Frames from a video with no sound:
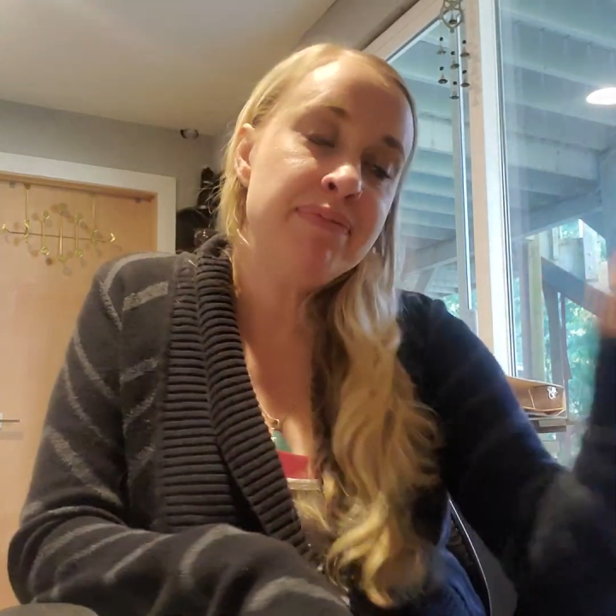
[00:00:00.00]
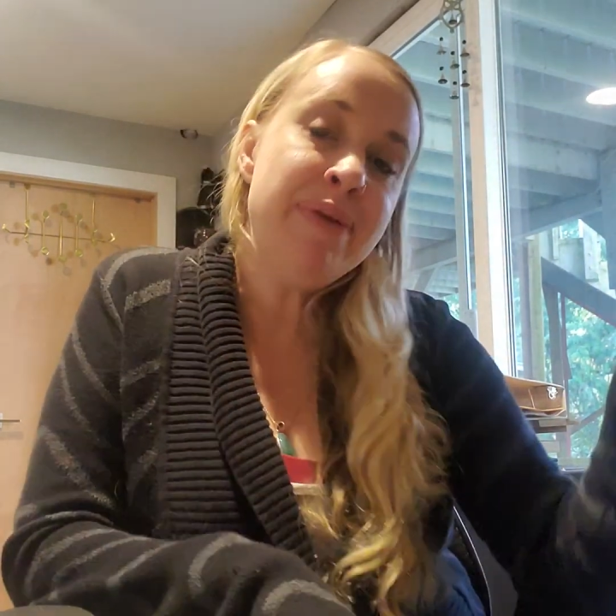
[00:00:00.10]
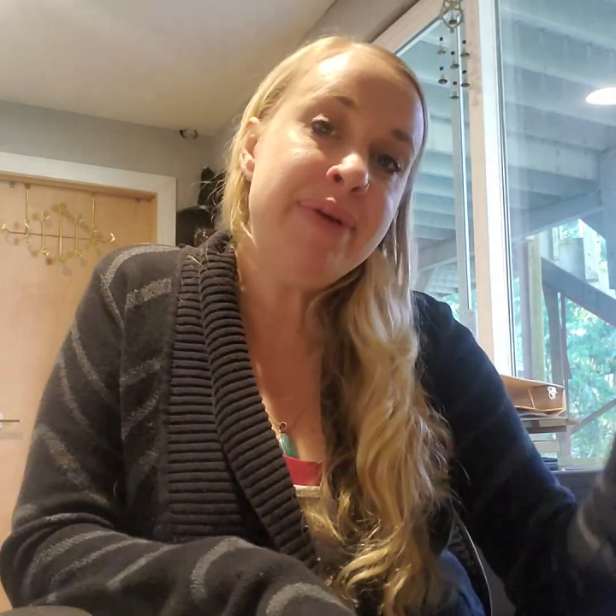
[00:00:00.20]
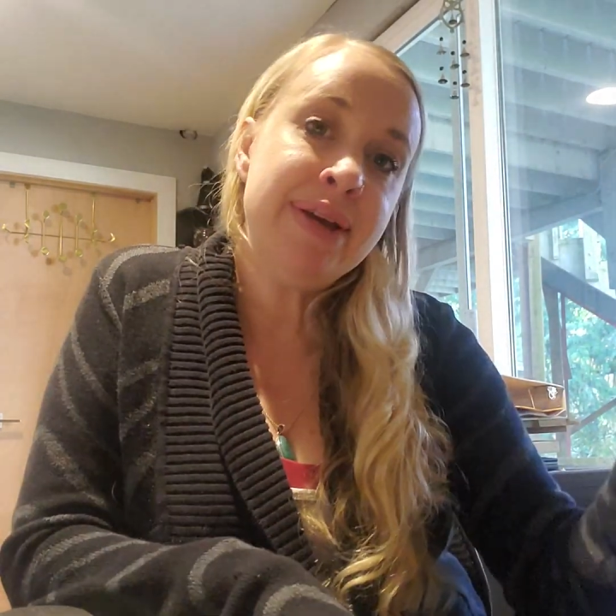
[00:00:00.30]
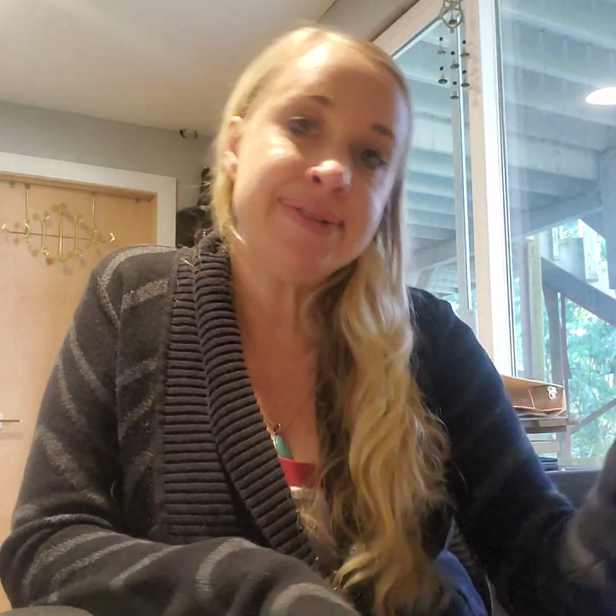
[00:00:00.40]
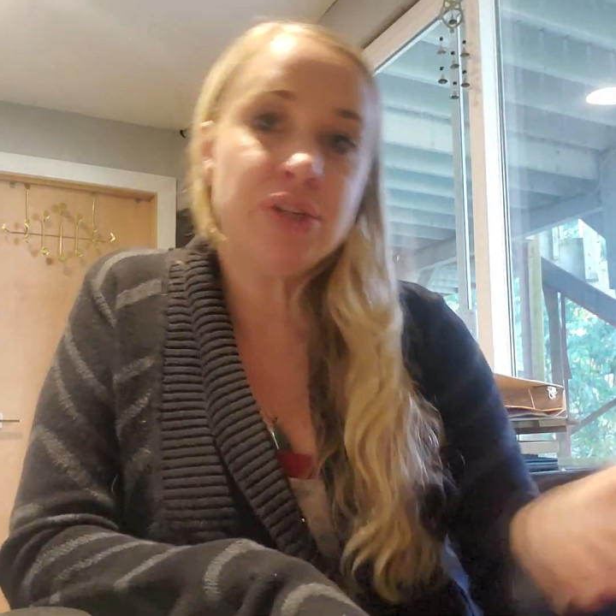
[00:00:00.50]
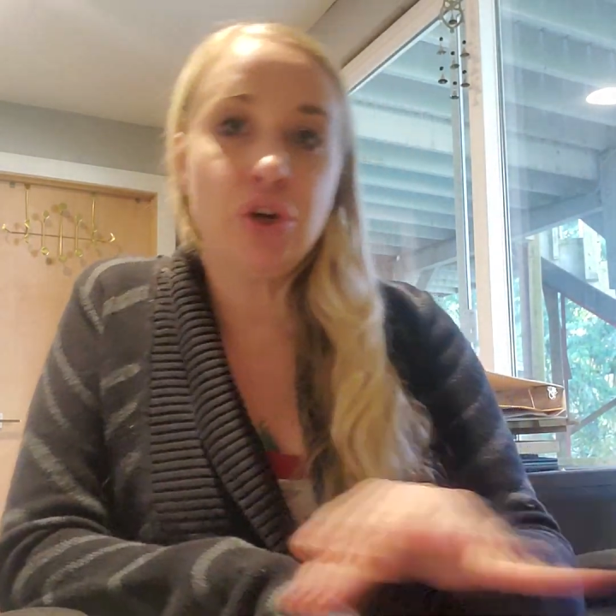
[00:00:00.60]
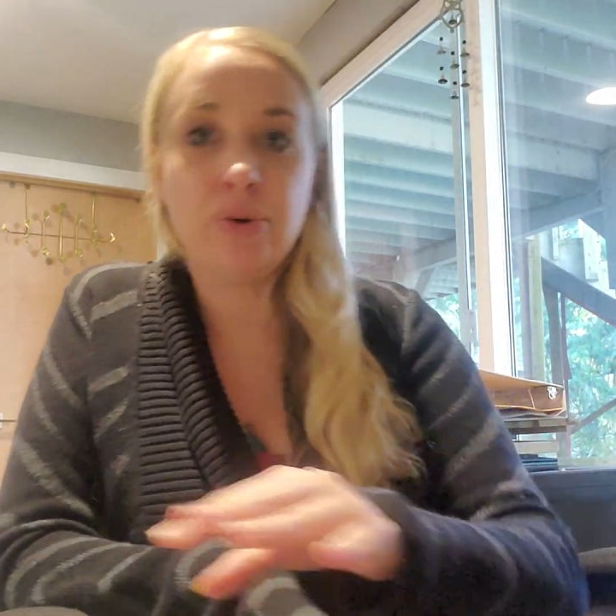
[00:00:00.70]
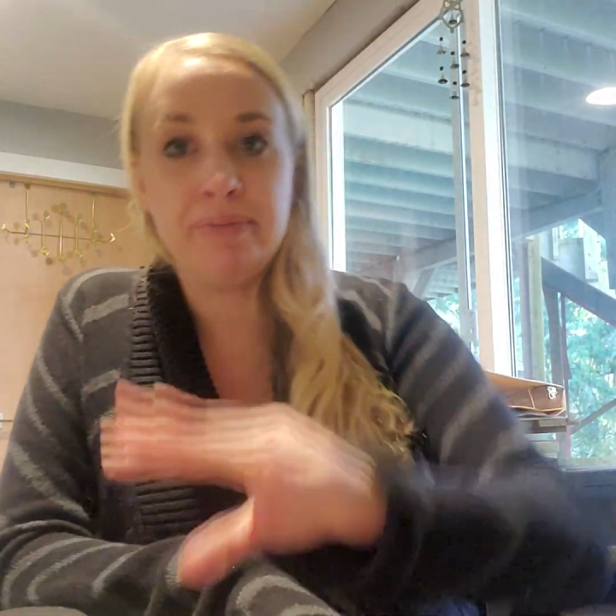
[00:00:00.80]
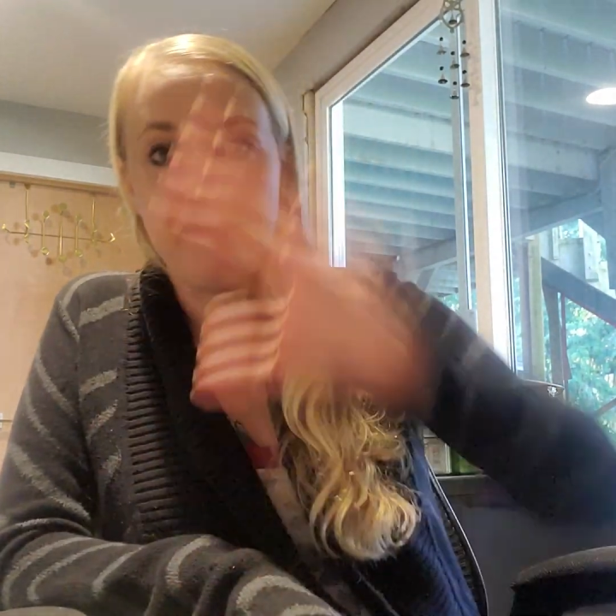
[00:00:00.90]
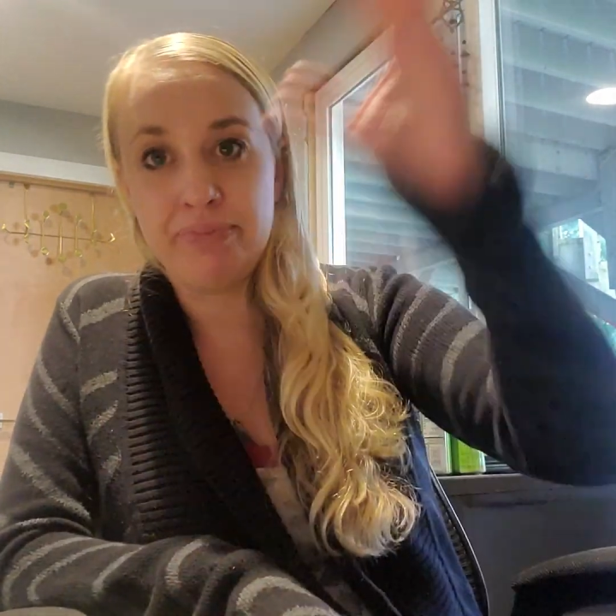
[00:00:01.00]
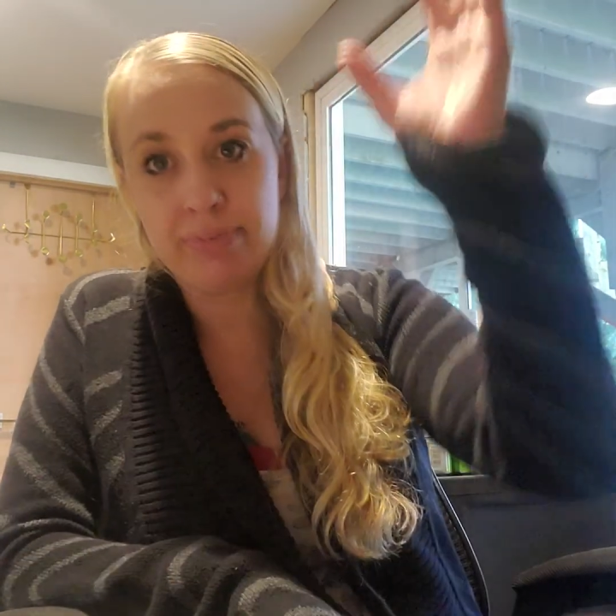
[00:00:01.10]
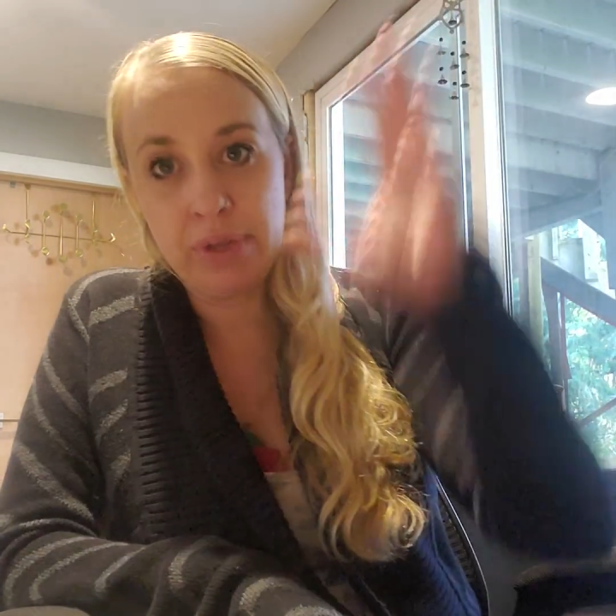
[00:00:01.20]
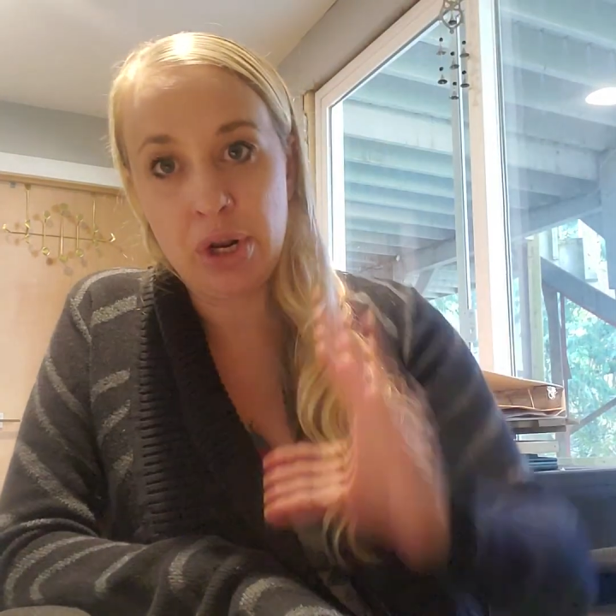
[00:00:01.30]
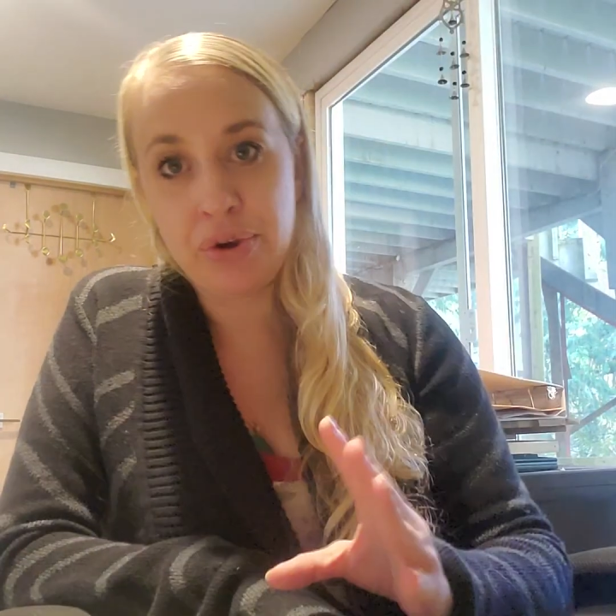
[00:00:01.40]
meet me in Zoom,
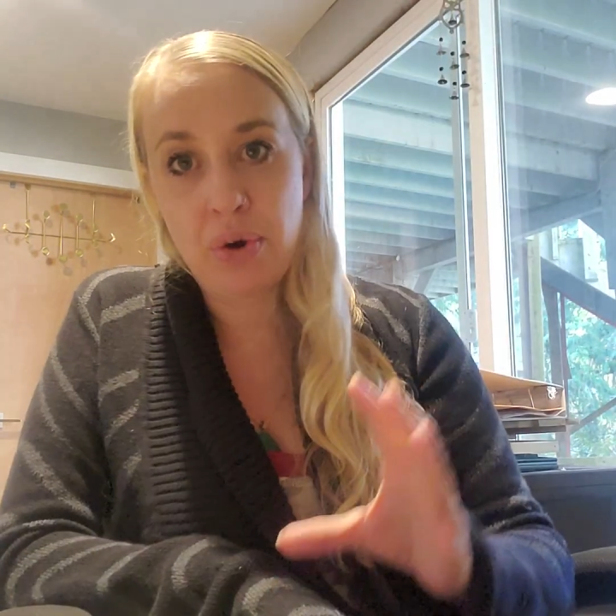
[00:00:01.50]
you'll